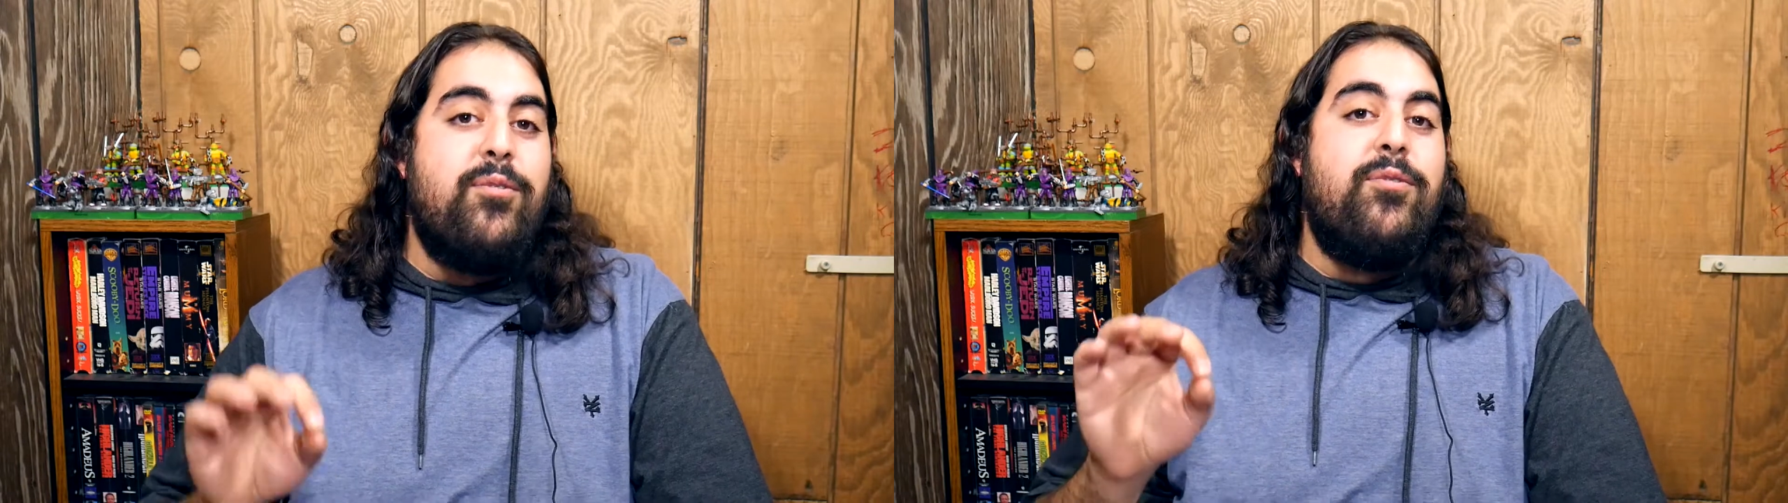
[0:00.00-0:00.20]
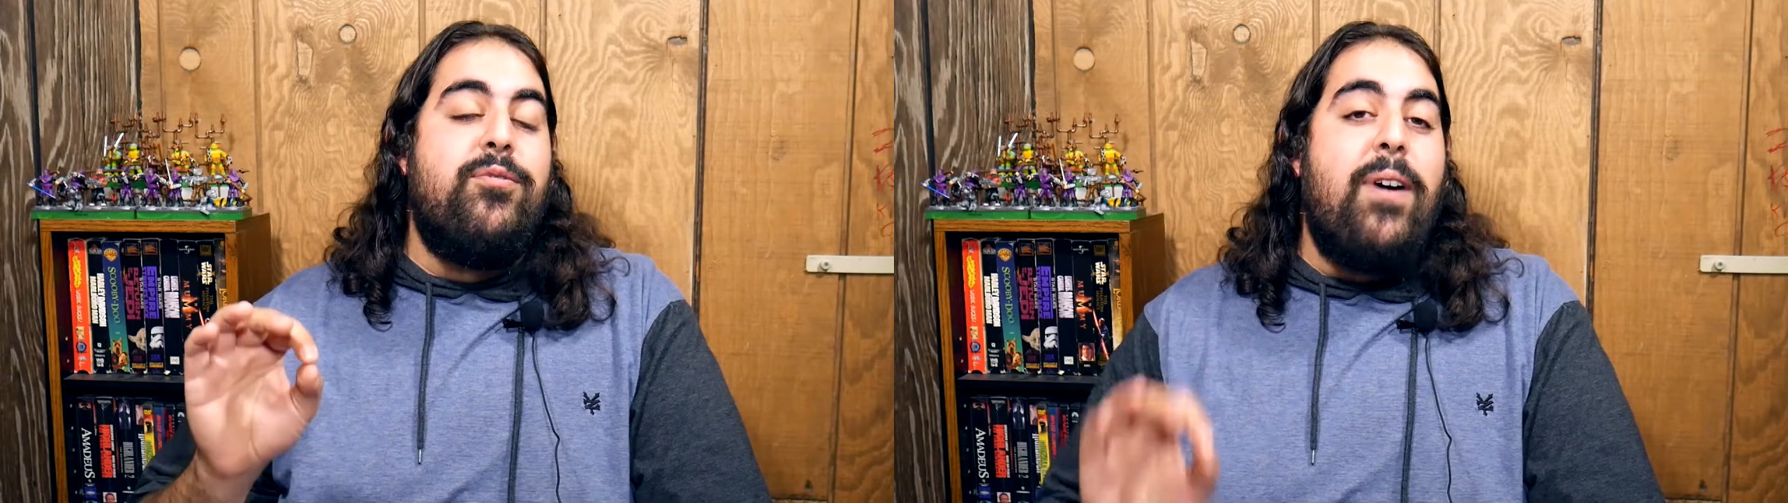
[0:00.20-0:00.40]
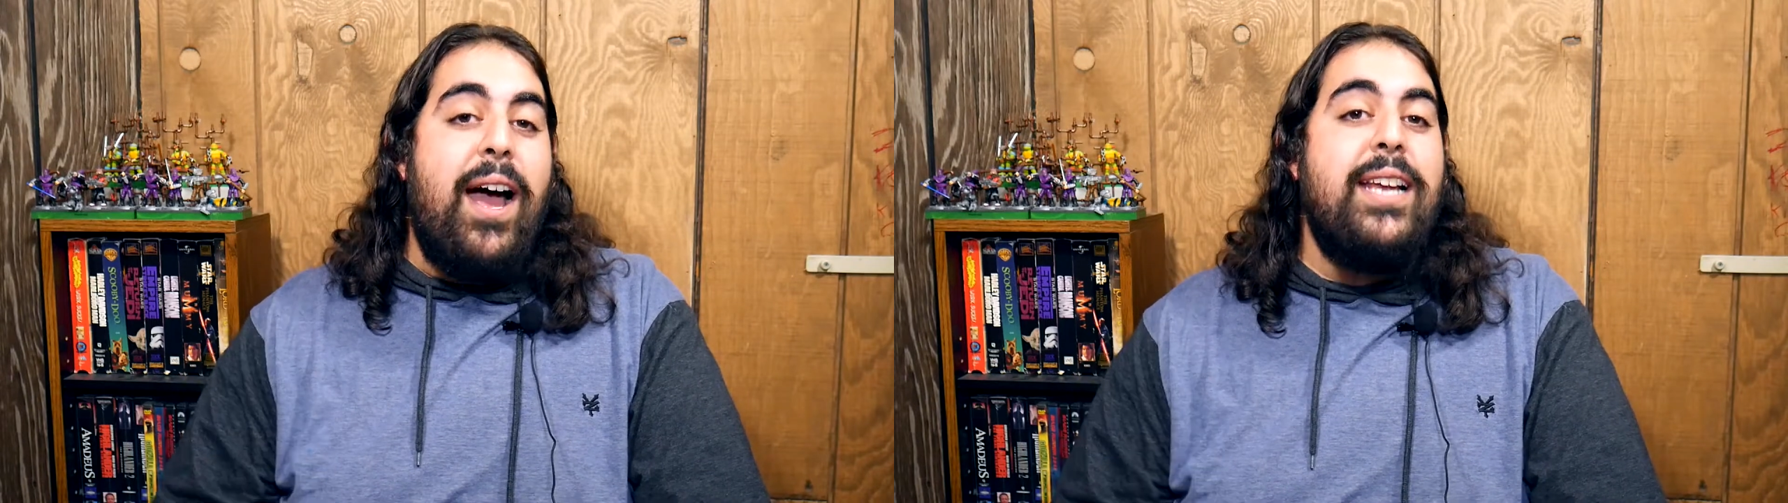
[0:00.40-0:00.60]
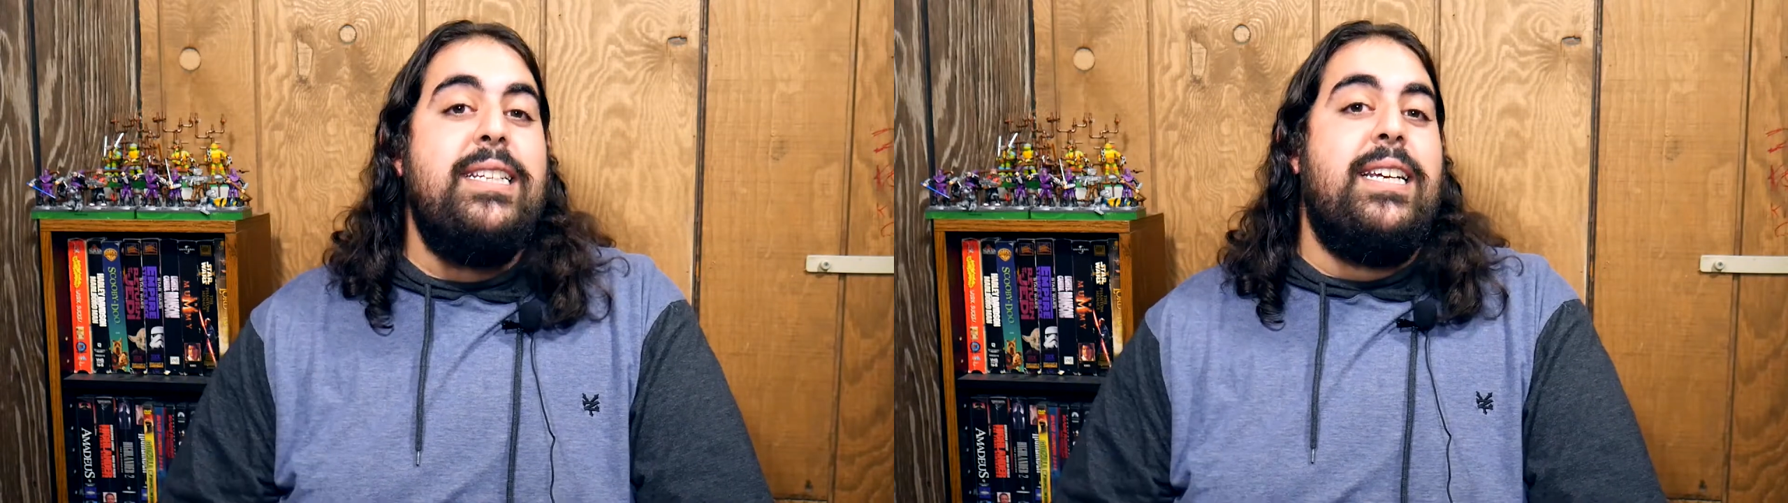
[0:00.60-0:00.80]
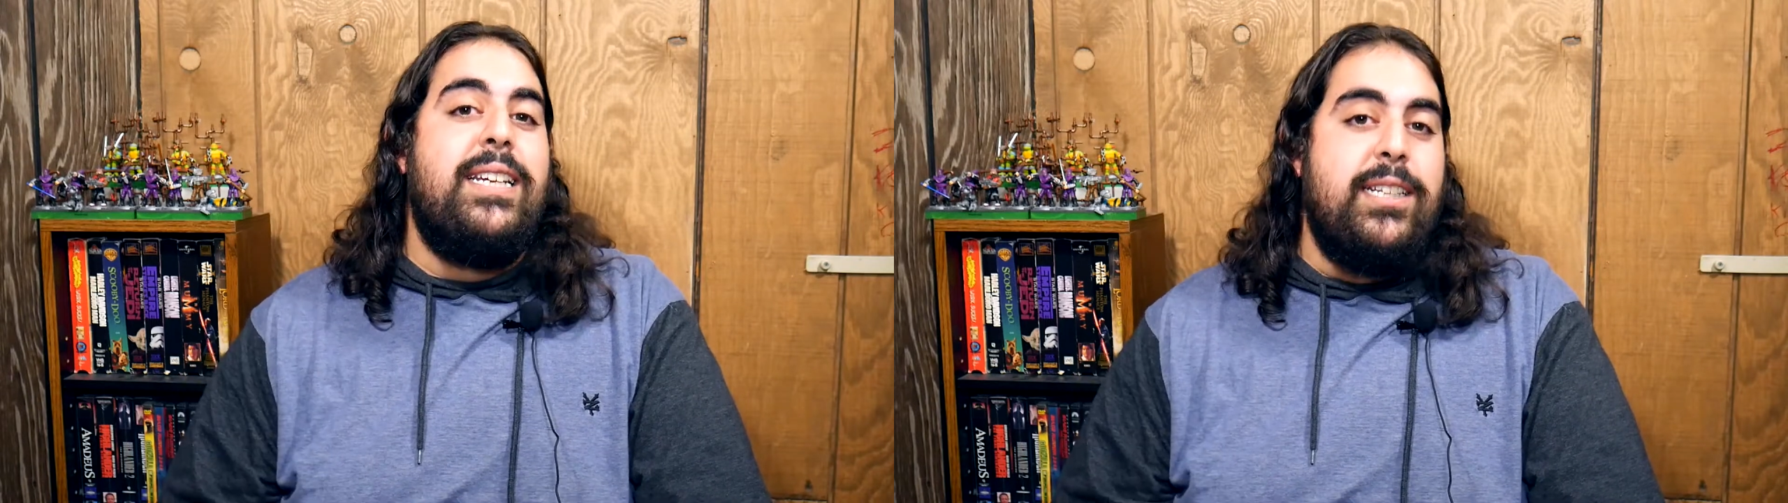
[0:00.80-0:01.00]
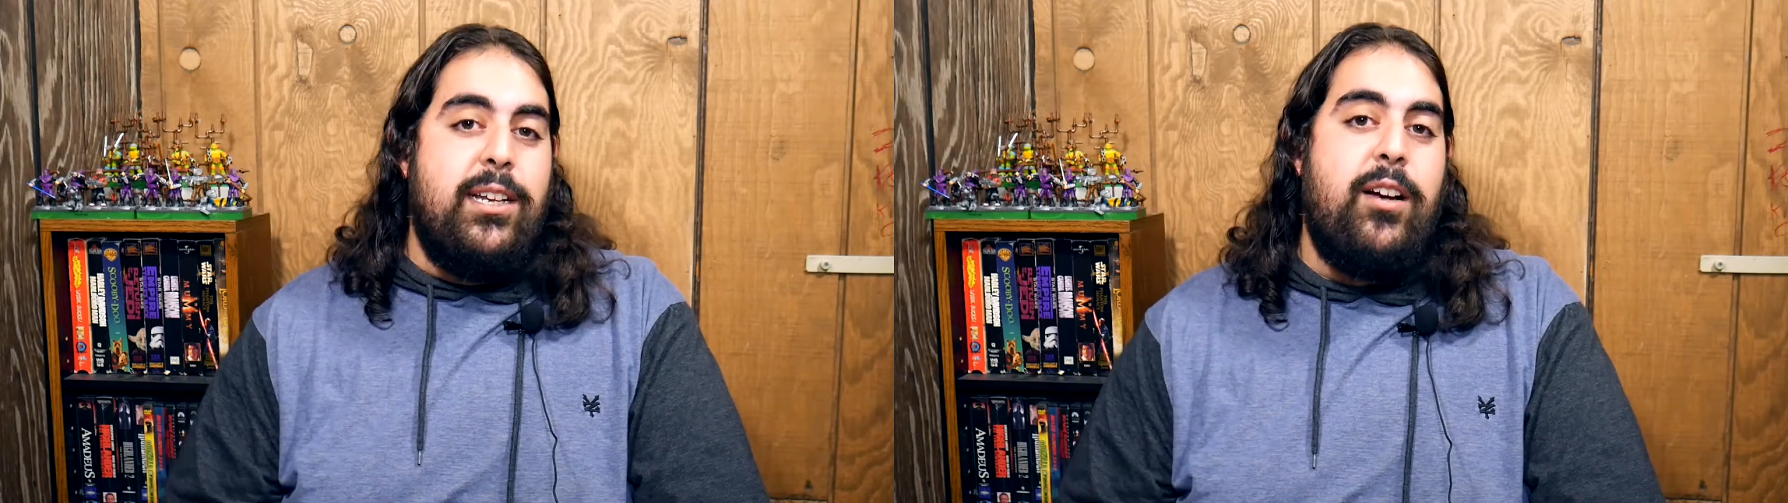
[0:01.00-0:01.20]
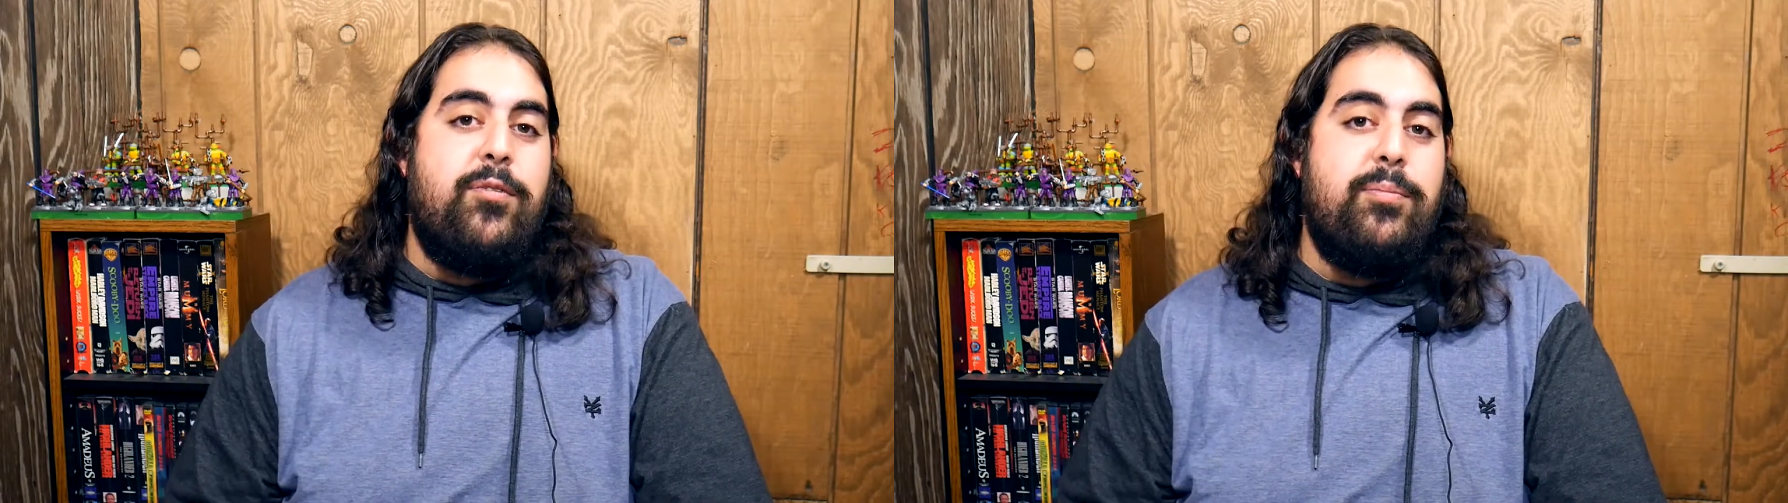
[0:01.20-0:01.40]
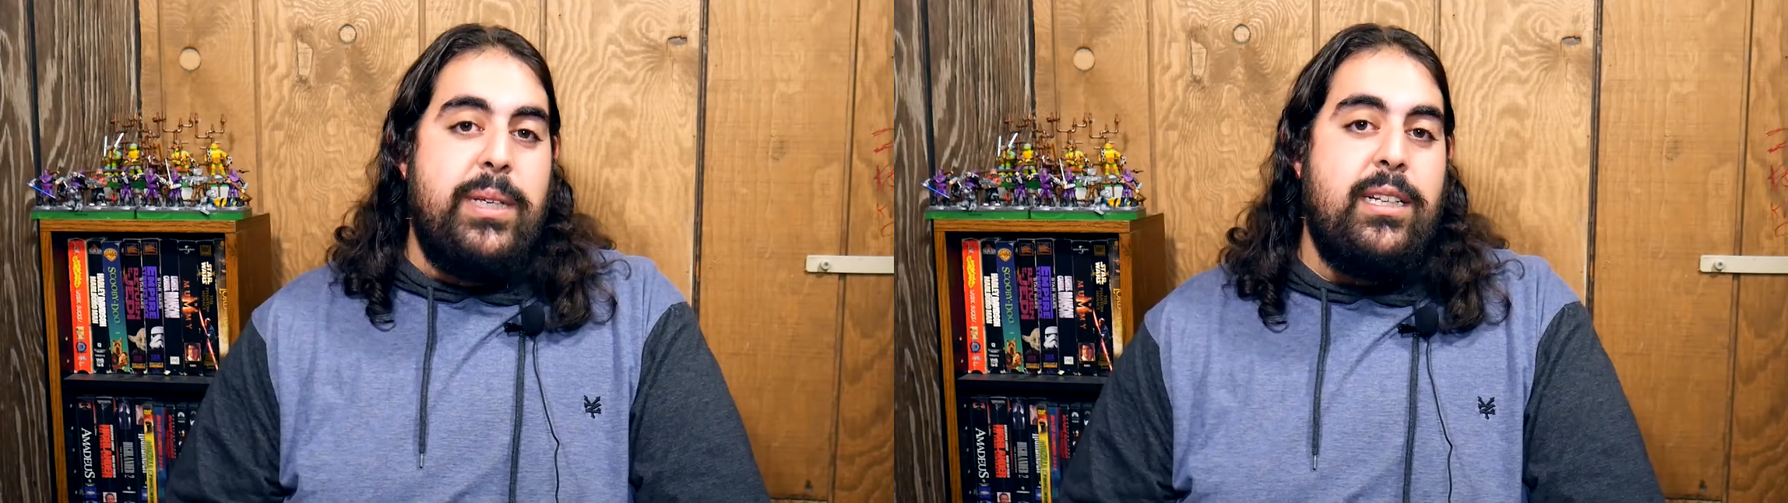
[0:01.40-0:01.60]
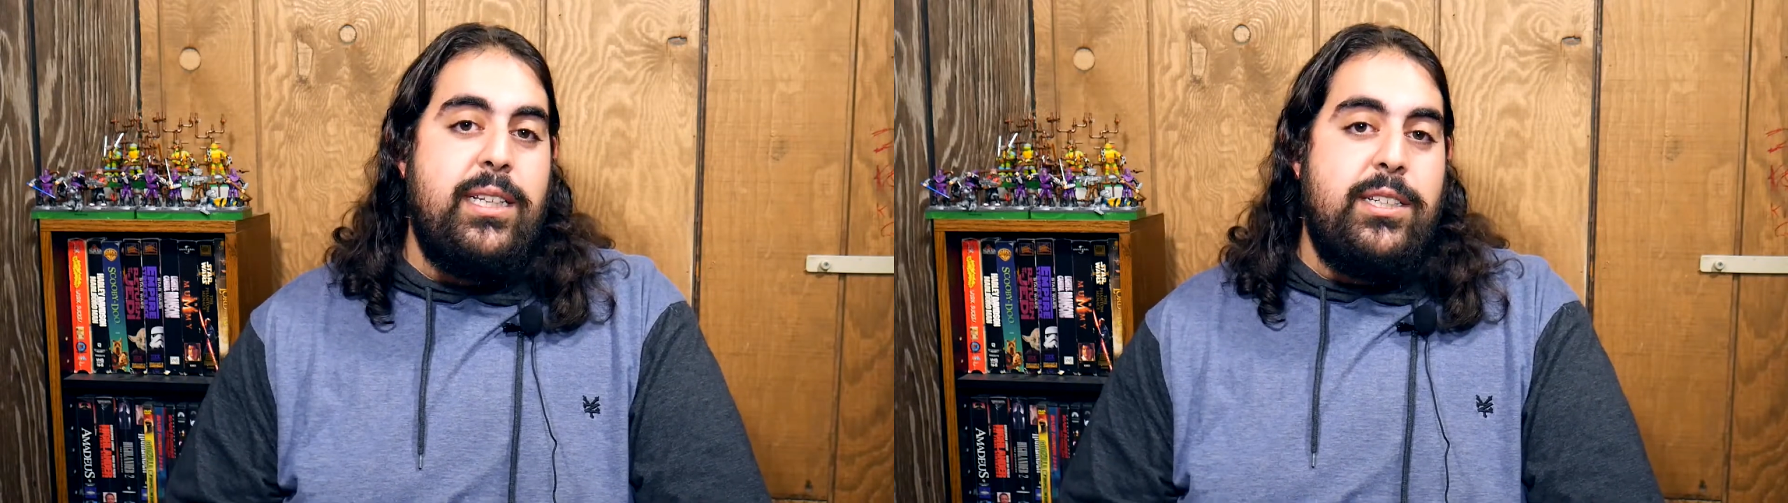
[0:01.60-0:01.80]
finding enough Middle